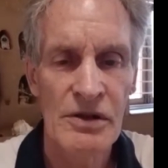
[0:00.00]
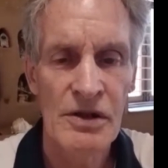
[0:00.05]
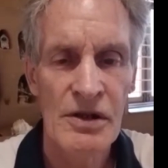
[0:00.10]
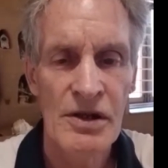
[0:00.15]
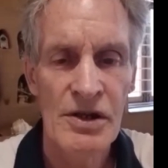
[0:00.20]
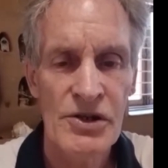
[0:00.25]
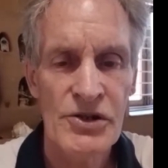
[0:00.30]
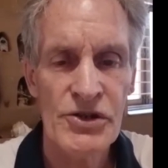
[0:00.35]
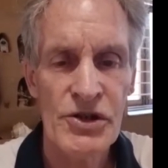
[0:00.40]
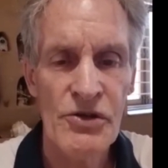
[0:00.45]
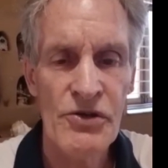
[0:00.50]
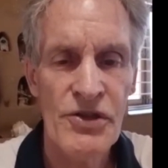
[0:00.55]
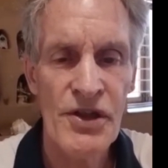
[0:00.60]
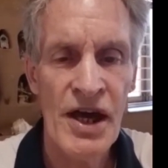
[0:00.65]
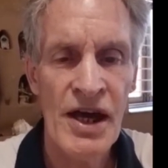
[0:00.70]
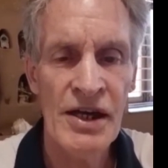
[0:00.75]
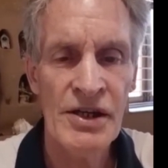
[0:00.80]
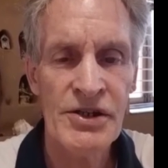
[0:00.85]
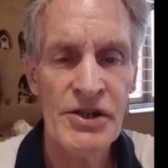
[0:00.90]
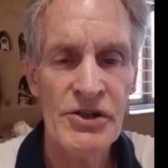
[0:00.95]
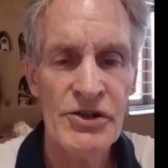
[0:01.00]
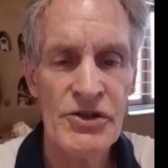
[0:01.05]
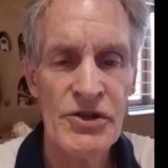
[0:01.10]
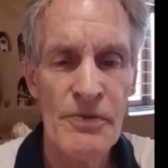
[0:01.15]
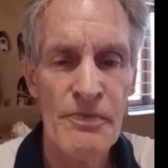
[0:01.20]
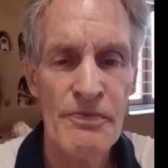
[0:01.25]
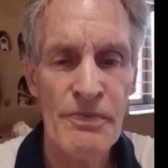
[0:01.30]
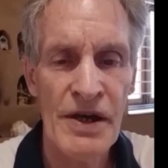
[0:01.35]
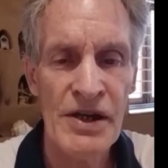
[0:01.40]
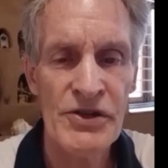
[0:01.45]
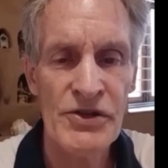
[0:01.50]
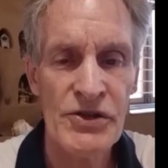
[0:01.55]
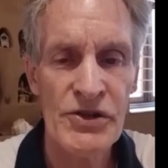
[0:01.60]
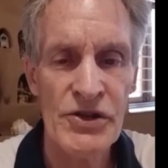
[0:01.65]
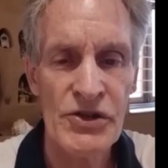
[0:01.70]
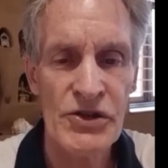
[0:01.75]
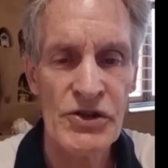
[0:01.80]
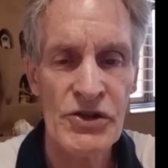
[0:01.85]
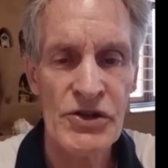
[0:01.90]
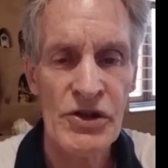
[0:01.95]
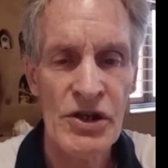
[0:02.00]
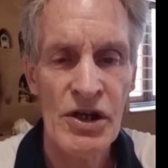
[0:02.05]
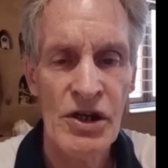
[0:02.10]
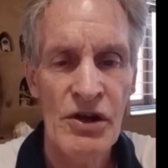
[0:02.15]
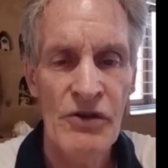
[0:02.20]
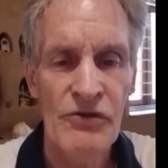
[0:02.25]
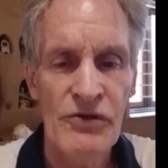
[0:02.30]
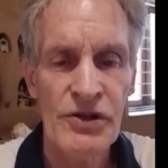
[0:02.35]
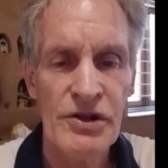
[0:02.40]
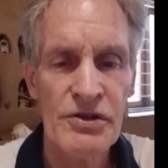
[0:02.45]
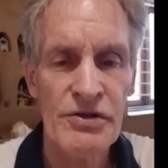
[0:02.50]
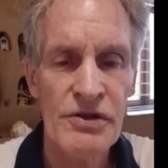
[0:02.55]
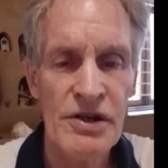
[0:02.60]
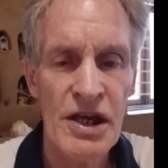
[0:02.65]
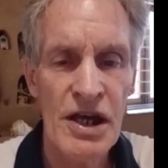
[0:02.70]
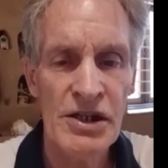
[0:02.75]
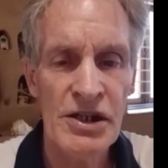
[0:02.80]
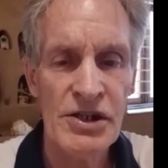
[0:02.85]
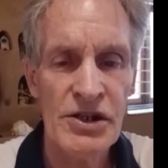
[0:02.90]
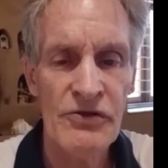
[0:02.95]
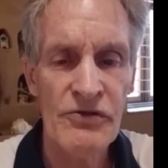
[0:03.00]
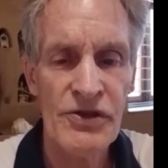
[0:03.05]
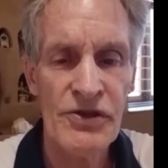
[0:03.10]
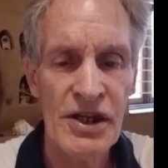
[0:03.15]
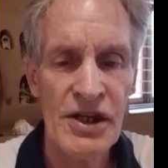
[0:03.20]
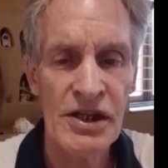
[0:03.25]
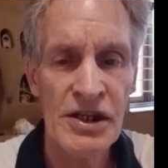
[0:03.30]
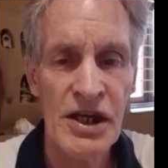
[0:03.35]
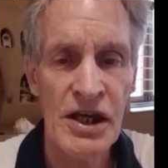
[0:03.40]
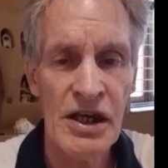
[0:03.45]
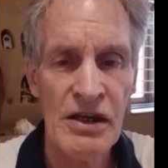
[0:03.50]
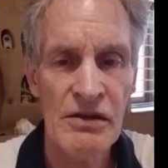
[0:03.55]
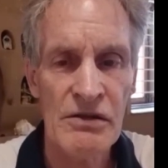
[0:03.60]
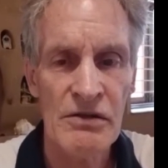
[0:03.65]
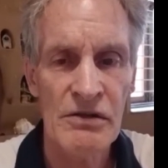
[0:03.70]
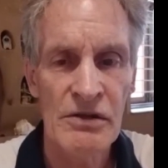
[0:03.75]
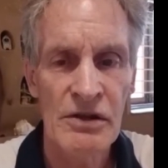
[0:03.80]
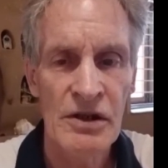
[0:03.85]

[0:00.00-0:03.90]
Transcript: So that is the basis for creative thinking